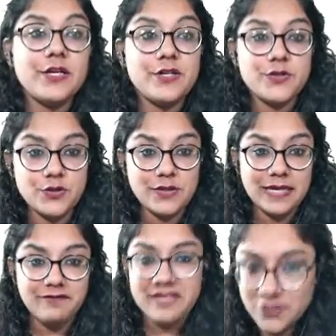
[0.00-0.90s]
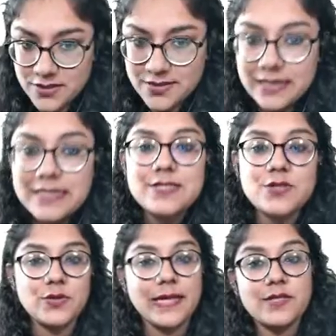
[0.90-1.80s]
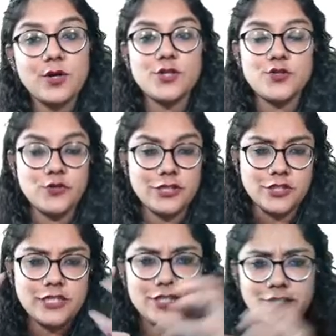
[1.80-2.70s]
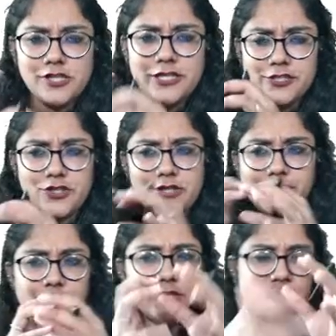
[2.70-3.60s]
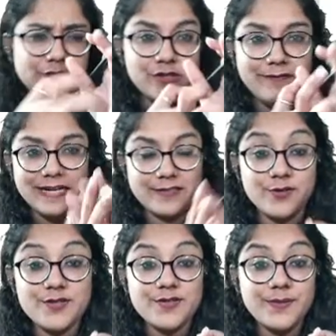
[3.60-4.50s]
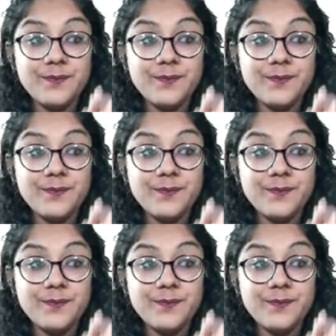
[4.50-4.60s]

So today, if I just concentrate on internal factors,